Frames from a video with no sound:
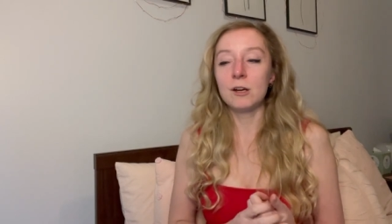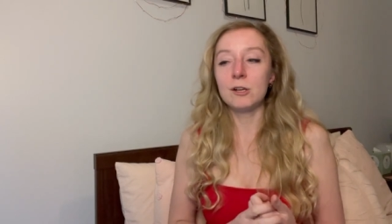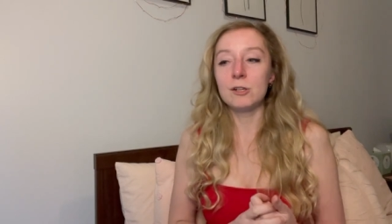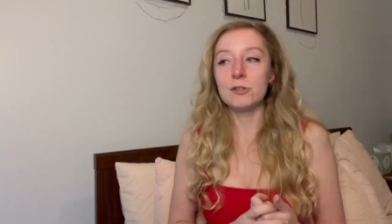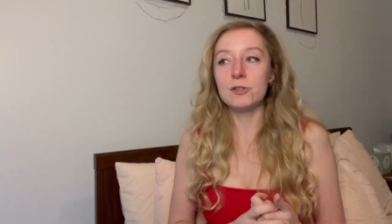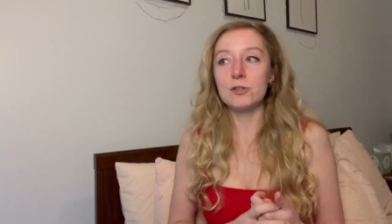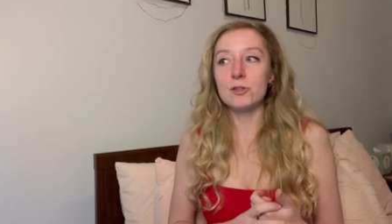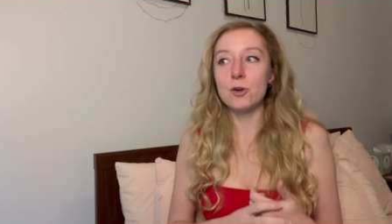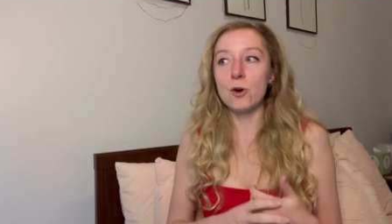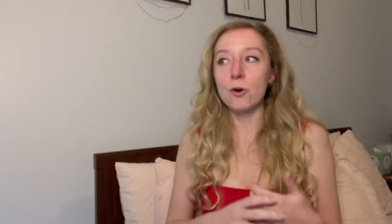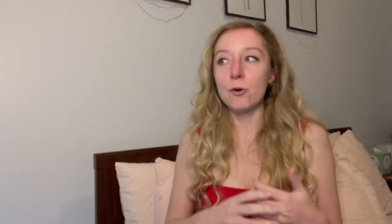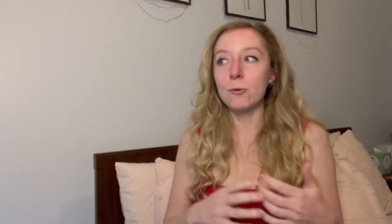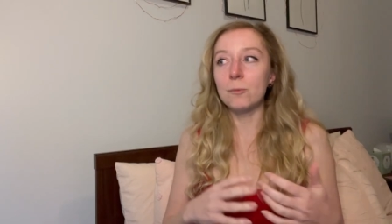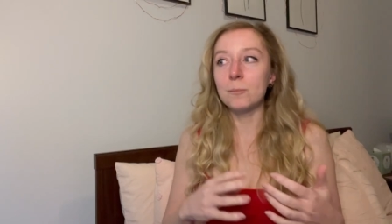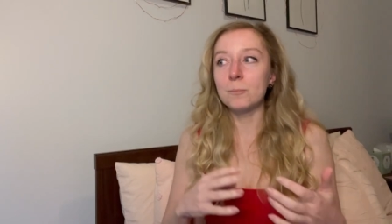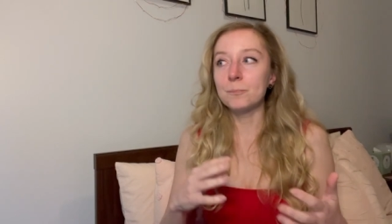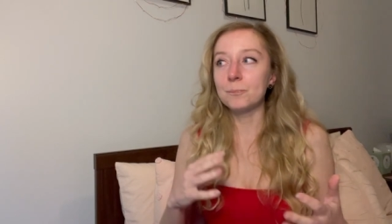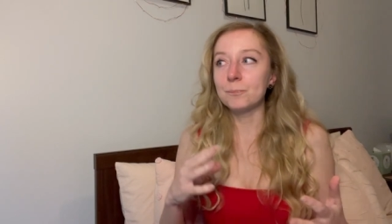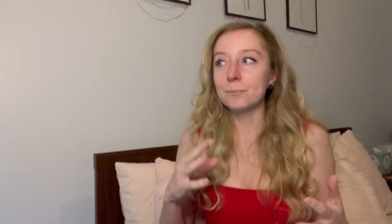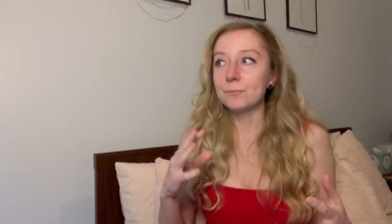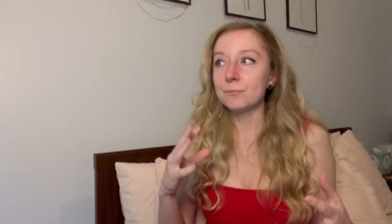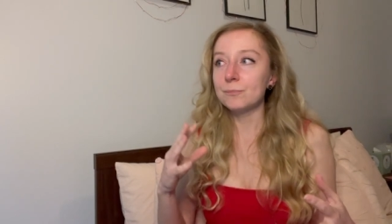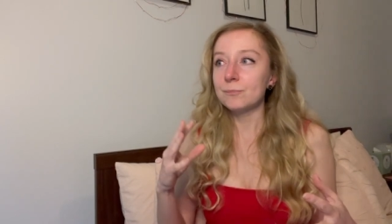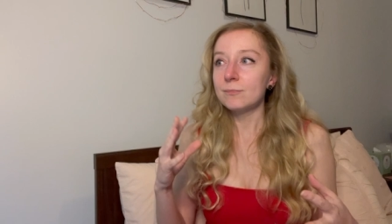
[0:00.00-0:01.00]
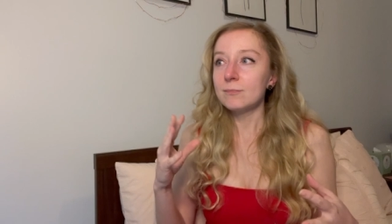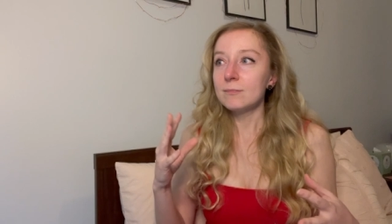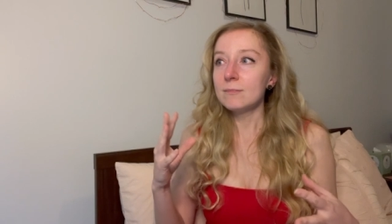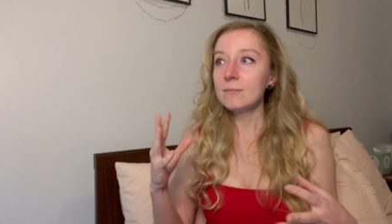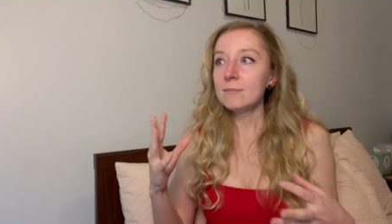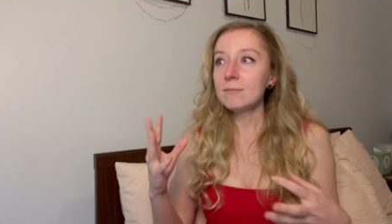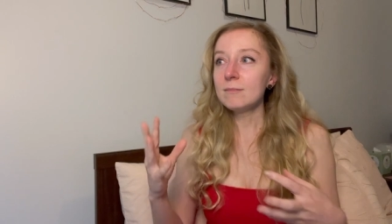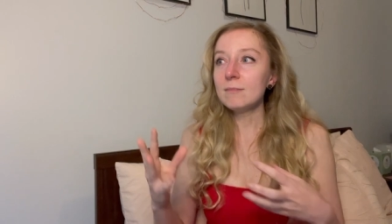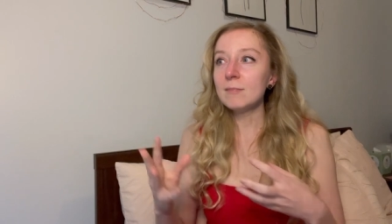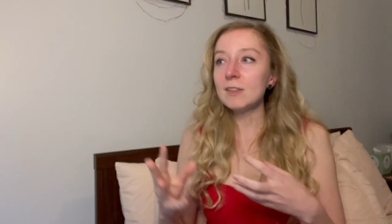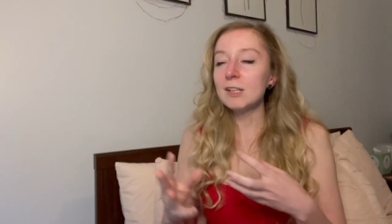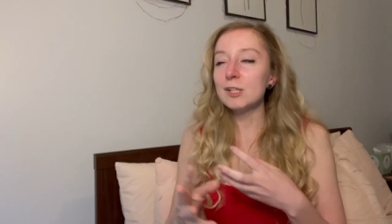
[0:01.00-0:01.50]
So
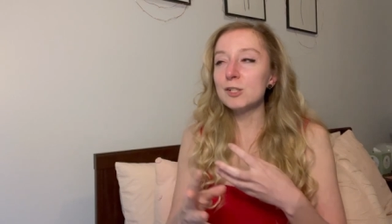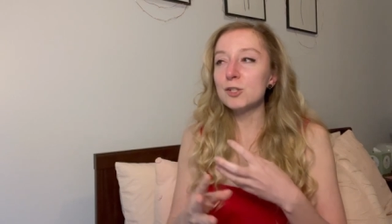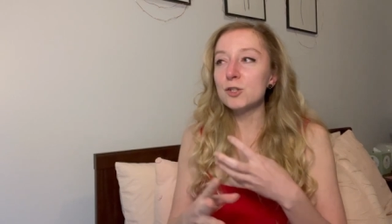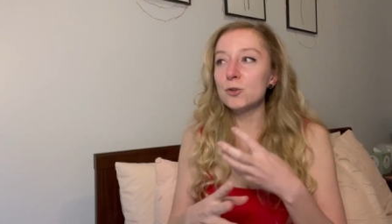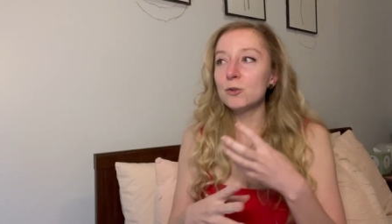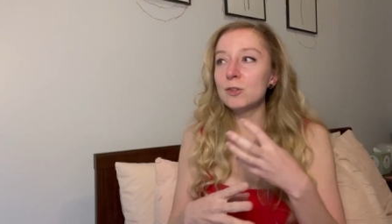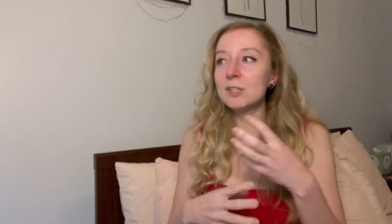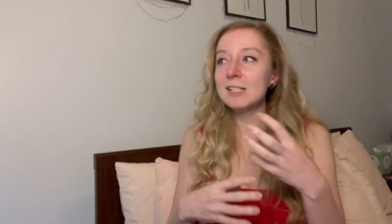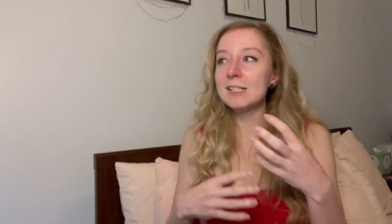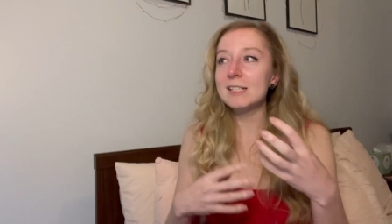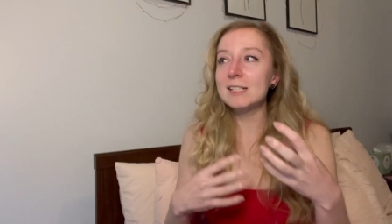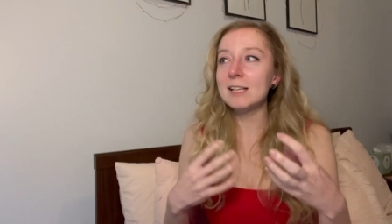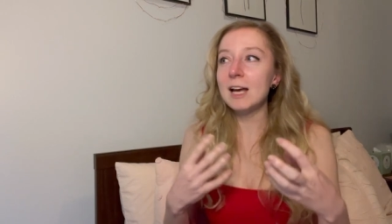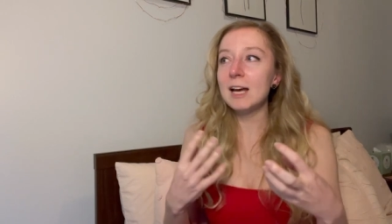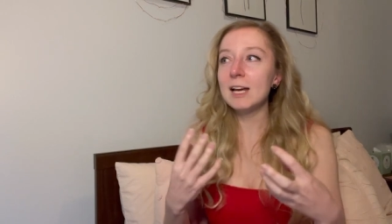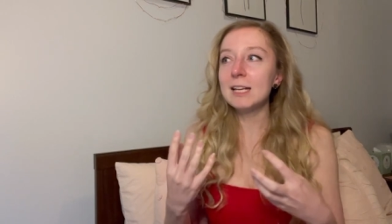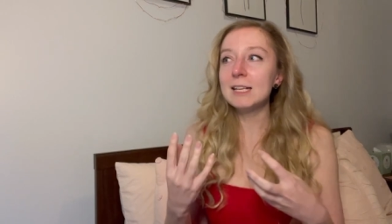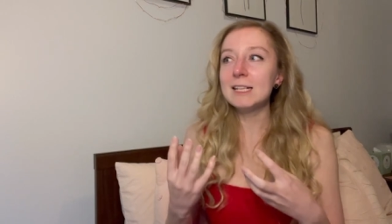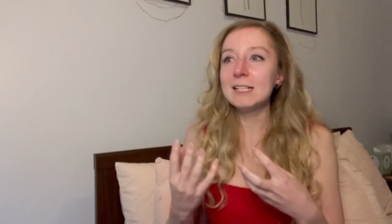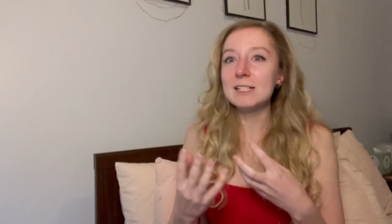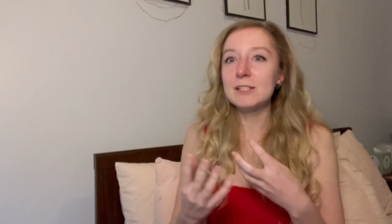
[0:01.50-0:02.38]
so the sign